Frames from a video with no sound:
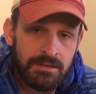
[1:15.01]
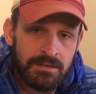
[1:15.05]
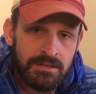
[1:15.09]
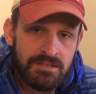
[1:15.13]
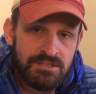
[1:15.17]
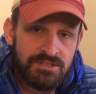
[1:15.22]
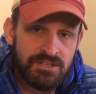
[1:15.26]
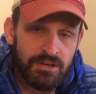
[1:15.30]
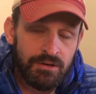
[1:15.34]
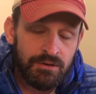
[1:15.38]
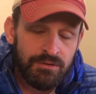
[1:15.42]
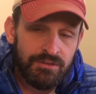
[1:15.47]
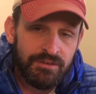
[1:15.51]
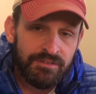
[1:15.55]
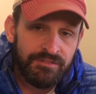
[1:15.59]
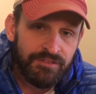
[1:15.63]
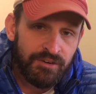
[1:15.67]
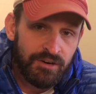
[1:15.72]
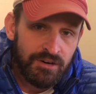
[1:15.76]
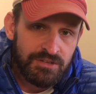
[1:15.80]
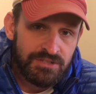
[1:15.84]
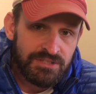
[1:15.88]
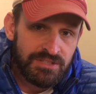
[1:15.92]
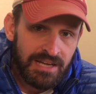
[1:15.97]
So the
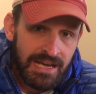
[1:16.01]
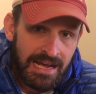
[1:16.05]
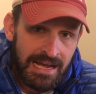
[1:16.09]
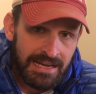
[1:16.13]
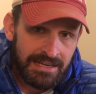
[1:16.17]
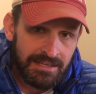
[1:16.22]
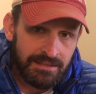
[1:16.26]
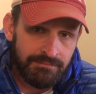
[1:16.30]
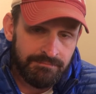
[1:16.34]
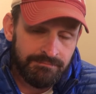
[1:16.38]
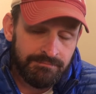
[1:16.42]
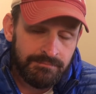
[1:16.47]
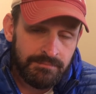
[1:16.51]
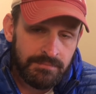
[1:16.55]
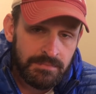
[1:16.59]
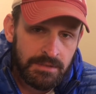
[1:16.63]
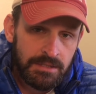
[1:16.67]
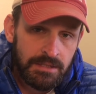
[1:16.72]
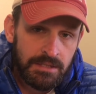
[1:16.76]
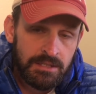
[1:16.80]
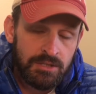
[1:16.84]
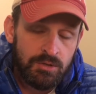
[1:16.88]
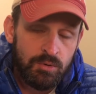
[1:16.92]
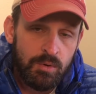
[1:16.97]
first item
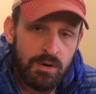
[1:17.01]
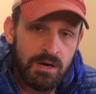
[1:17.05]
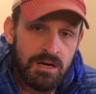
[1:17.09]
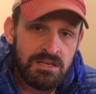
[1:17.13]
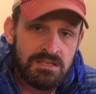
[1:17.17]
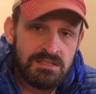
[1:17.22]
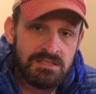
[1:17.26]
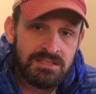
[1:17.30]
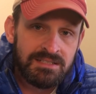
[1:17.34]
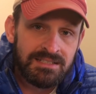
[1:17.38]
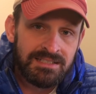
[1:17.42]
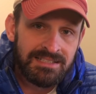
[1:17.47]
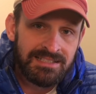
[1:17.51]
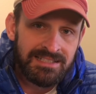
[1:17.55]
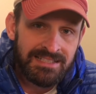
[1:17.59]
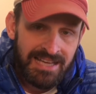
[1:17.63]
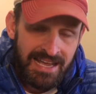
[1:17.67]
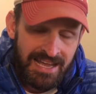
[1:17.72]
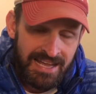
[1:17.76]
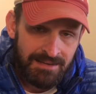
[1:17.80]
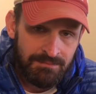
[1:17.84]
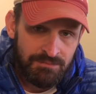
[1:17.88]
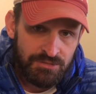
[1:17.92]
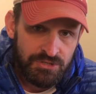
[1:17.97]
was
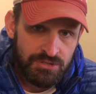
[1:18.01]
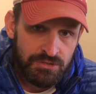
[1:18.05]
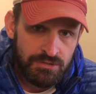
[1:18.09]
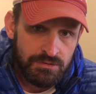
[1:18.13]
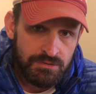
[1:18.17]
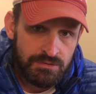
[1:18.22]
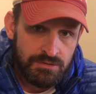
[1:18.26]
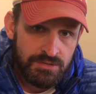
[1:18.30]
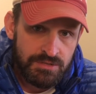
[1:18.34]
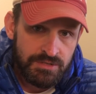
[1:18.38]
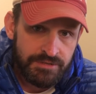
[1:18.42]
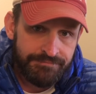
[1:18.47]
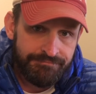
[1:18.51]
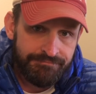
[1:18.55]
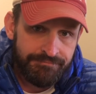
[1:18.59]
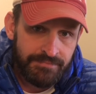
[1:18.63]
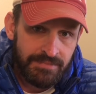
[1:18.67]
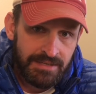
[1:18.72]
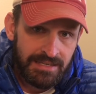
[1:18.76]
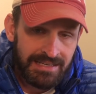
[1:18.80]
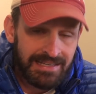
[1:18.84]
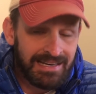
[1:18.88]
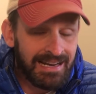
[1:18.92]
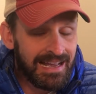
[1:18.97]
camp shoes,
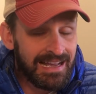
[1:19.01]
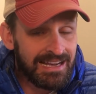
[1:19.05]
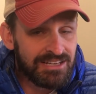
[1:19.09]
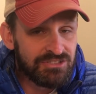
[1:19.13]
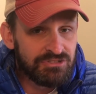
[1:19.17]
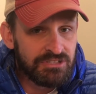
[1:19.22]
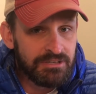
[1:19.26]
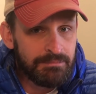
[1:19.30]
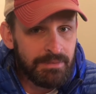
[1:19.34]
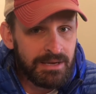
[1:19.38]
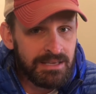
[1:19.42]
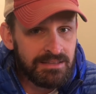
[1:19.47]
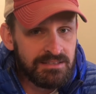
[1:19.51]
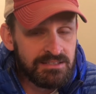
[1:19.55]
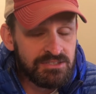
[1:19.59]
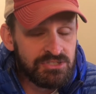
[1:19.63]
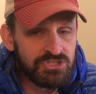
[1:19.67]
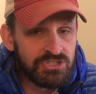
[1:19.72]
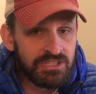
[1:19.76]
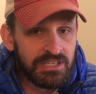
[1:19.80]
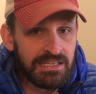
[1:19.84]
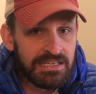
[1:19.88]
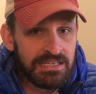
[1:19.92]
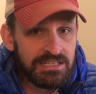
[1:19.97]
and I actually made this
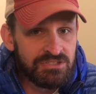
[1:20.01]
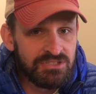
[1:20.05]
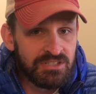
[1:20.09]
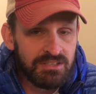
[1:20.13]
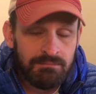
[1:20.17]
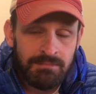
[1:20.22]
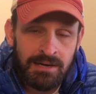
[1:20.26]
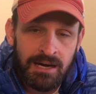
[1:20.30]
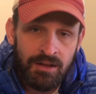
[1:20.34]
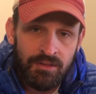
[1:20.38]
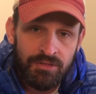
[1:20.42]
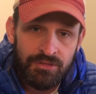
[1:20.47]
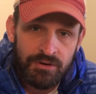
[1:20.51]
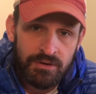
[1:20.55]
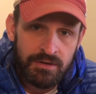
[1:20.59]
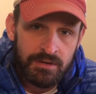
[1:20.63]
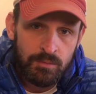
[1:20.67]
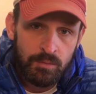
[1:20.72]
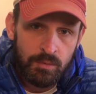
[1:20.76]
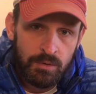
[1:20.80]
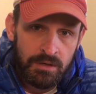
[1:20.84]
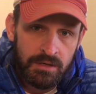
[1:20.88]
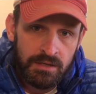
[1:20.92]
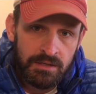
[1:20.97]
change at mile
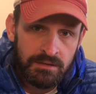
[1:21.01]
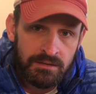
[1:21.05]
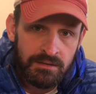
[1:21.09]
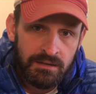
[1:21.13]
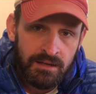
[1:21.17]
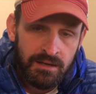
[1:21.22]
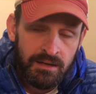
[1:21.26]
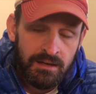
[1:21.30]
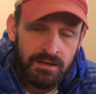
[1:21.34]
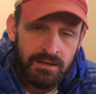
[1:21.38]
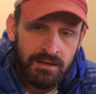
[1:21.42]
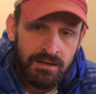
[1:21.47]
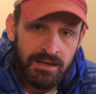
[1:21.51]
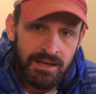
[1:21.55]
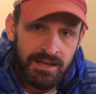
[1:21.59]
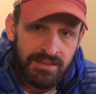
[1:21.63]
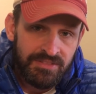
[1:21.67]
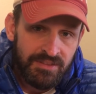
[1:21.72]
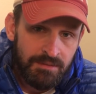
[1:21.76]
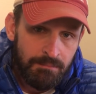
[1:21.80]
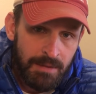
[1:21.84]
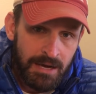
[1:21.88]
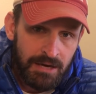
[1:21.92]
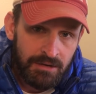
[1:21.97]
31 at
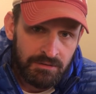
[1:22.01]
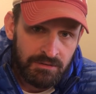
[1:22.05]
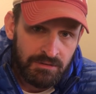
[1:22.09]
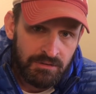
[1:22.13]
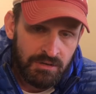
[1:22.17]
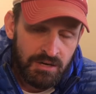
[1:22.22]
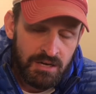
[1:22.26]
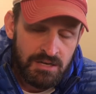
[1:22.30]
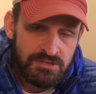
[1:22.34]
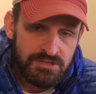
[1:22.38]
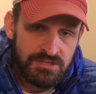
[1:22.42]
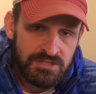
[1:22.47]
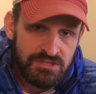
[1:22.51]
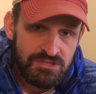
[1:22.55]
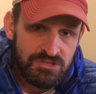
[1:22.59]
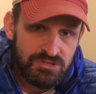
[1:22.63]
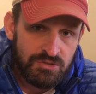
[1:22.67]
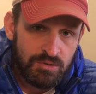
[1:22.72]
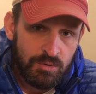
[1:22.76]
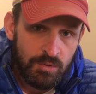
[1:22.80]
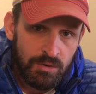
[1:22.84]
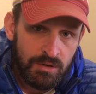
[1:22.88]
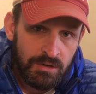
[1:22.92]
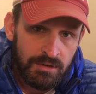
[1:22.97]
the Mountain Crossing
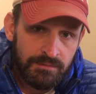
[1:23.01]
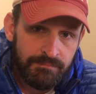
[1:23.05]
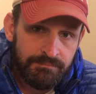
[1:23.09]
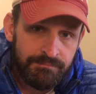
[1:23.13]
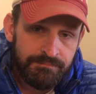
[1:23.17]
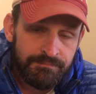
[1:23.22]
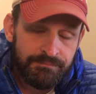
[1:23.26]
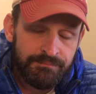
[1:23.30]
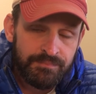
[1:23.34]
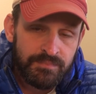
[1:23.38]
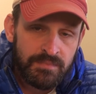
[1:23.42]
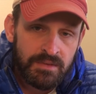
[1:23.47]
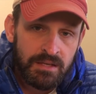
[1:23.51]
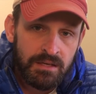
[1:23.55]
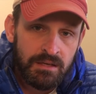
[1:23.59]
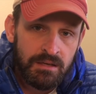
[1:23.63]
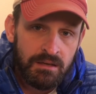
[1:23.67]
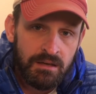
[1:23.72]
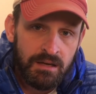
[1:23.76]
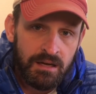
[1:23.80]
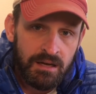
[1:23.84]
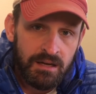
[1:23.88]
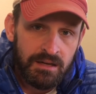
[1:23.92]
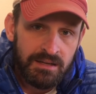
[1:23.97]
store
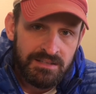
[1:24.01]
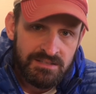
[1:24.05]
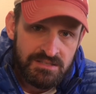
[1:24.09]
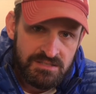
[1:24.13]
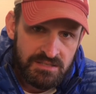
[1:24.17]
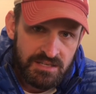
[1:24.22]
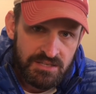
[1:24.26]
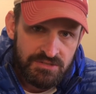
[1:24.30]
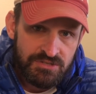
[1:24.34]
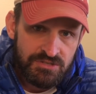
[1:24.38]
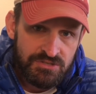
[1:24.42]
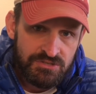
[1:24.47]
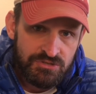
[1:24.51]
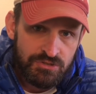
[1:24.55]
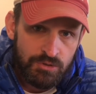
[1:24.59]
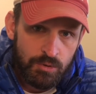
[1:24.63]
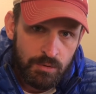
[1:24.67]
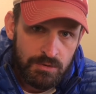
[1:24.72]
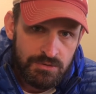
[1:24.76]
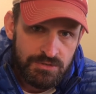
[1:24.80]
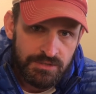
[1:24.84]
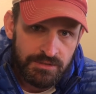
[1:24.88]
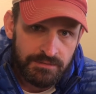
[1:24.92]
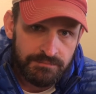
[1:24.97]
in Sutchess,
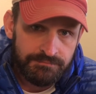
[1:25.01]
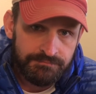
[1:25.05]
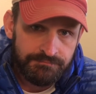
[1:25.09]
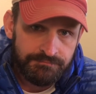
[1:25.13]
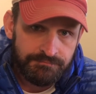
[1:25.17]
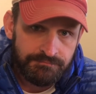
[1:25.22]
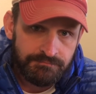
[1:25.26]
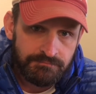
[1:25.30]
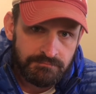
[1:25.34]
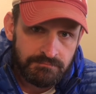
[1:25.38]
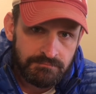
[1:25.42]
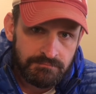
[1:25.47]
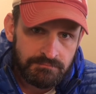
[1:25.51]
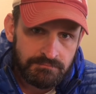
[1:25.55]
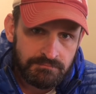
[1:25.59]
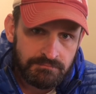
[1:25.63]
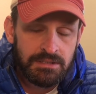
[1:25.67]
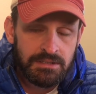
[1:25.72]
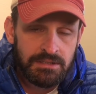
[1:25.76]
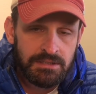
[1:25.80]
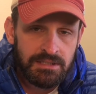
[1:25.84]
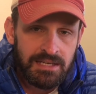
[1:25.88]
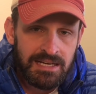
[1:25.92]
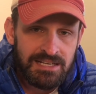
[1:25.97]
Georgia.
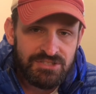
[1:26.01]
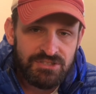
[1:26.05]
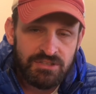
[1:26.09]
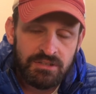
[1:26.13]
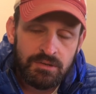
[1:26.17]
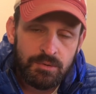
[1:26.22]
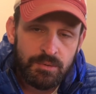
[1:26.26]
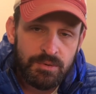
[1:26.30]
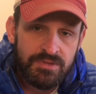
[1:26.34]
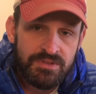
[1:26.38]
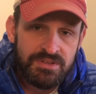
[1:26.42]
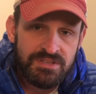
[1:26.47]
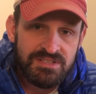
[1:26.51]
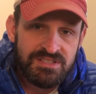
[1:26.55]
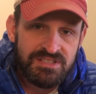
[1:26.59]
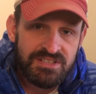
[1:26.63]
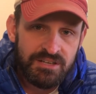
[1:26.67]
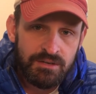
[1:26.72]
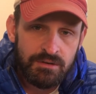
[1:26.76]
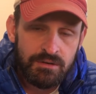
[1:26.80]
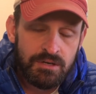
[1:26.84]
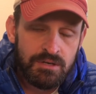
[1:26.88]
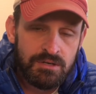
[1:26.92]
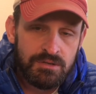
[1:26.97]
I started with the
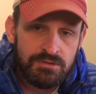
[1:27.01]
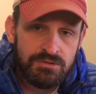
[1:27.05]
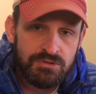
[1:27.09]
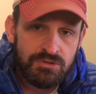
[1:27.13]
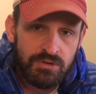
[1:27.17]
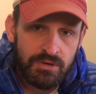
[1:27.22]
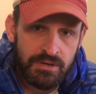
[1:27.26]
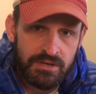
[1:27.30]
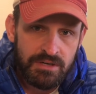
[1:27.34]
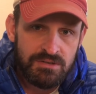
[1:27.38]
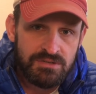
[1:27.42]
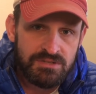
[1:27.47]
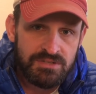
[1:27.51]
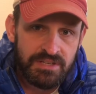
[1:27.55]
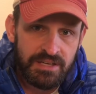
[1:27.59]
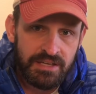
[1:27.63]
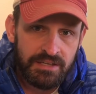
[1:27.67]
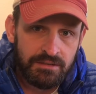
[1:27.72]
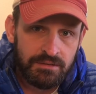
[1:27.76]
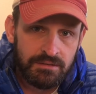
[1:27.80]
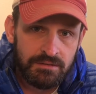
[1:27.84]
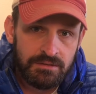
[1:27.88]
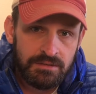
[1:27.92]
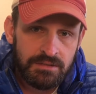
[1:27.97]
Zero Trail
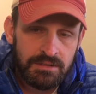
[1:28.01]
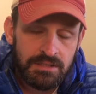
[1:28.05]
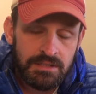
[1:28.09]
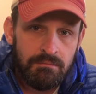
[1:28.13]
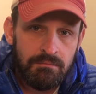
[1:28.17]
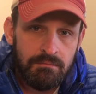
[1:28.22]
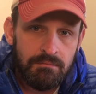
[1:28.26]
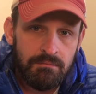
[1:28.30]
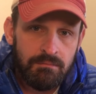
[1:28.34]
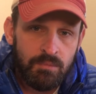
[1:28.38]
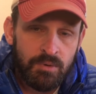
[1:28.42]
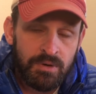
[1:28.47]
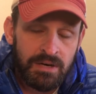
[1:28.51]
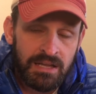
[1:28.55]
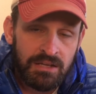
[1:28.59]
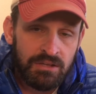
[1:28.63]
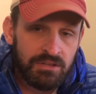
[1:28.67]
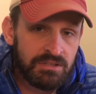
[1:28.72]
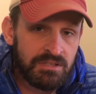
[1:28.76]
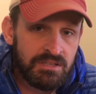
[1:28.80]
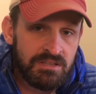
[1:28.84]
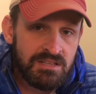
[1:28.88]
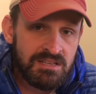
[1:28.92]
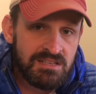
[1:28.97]
Sandal. When I
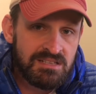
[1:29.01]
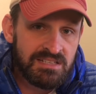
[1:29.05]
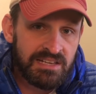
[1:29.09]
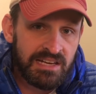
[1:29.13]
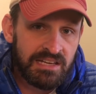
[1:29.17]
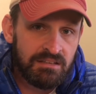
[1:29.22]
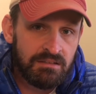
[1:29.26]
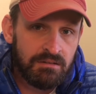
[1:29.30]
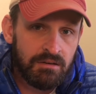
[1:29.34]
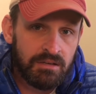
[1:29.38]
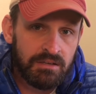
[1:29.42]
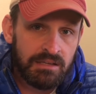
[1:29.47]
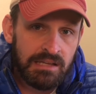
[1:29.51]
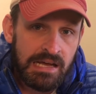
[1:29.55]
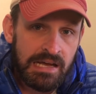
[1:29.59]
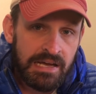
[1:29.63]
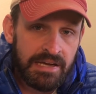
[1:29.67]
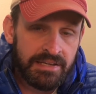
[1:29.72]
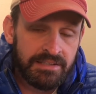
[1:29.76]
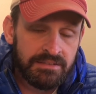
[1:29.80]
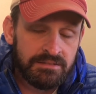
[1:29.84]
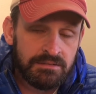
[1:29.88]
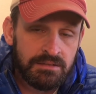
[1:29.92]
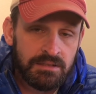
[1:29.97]
looked at this sandal
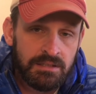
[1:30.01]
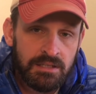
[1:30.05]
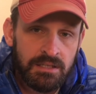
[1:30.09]
online,